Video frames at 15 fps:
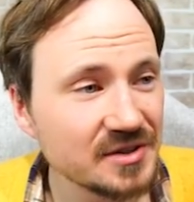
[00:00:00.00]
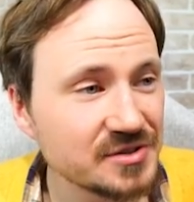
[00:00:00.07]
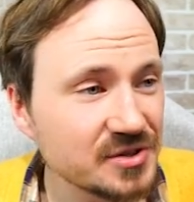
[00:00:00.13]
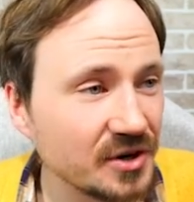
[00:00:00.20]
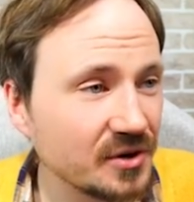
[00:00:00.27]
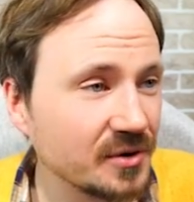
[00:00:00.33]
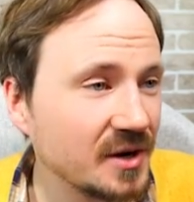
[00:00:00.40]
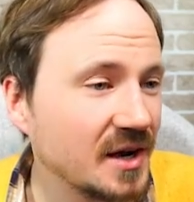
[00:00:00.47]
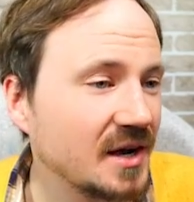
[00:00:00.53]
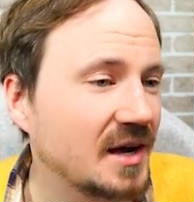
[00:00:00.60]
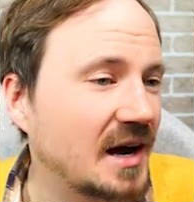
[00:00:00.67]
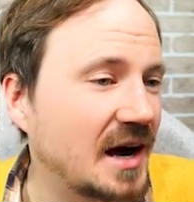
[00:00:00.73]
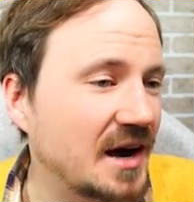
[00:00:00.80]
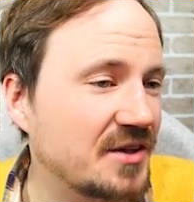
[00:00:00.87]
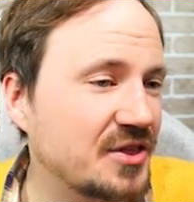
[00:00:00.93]
So
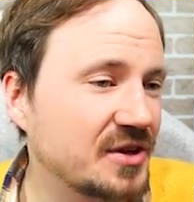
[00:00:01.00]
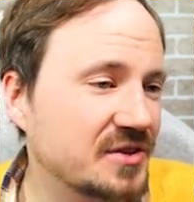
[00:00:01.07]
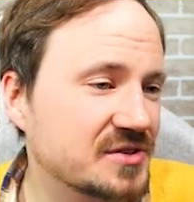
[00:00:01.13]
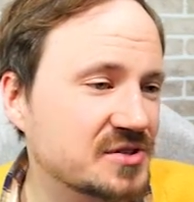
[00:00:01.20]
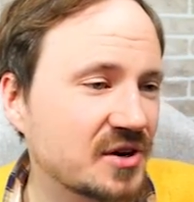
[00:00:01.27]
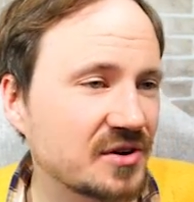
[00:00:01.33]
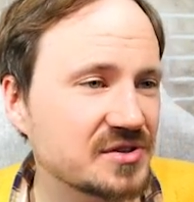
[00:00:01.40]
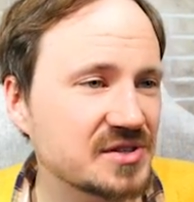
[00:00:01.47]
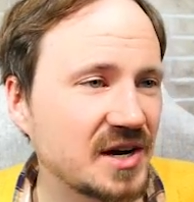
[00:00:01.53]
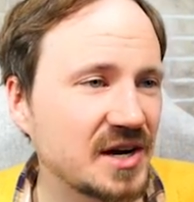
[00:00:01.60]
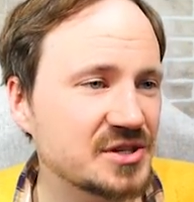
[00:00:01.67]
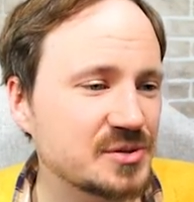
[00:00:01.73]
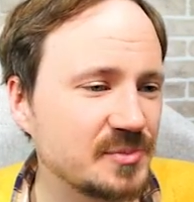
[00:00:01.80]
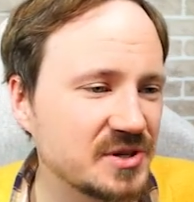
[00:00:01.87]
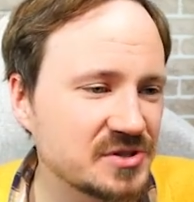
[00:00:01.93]
I think this card is
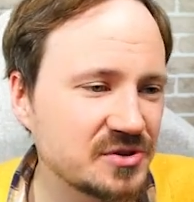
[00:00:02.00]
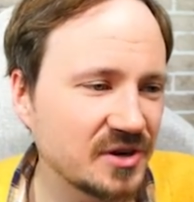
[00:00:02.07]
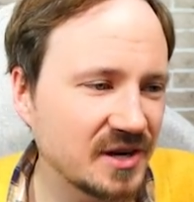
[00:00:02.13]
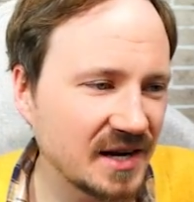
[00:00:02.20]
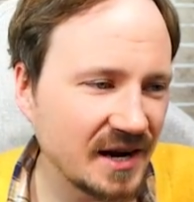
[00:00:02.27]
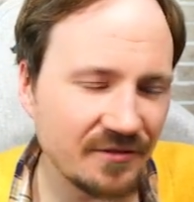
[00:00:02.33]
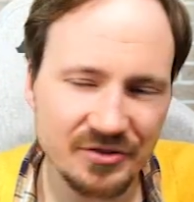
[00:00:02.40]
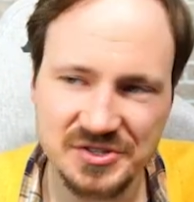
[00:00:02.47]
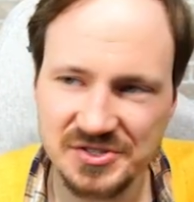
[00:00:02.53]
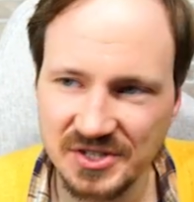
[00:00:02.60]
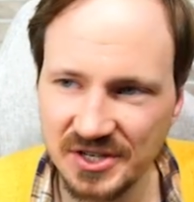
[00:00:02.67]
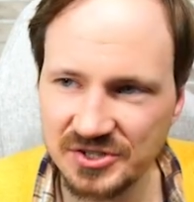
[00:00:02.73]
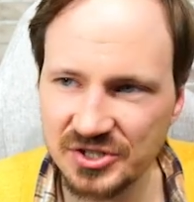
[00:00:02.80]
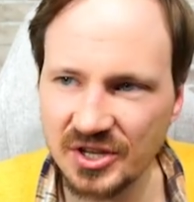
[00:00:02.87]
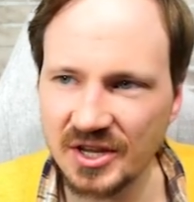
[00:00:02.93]
awesome. It is good at every
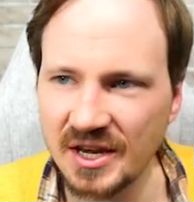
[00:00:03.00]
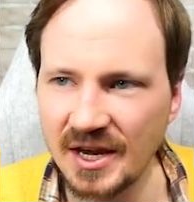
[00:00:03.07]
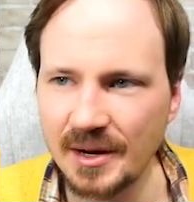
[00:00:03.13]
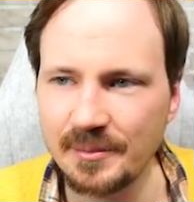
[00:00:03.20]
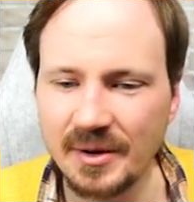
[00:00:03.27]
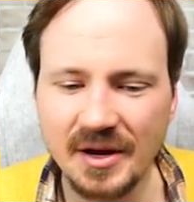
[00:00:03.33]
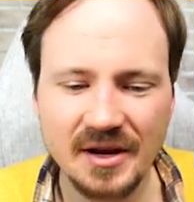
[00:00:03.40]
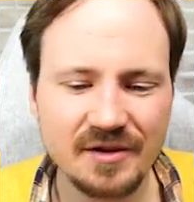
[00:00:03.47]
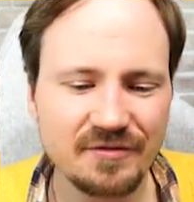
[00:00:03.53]
stage of the game.